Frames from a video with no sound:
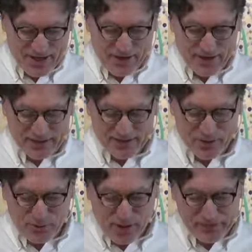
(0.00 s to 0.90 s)
All right,
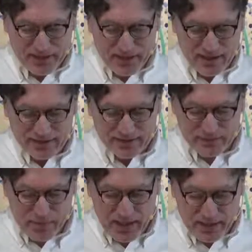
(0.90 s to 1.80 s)
so loving
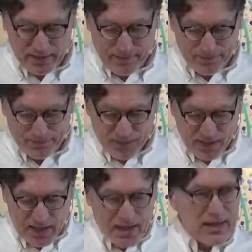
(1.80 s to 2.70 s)
kindness, metta.
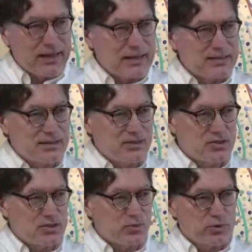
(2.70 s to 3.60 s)
Got to say
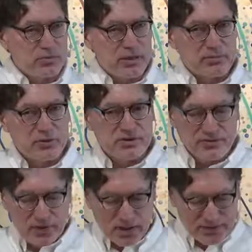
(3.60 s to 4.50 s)
just a word about
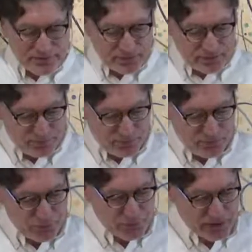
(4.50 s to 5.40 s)
Buddhist philosophy
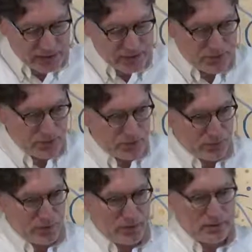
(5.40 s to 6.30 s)
before we get into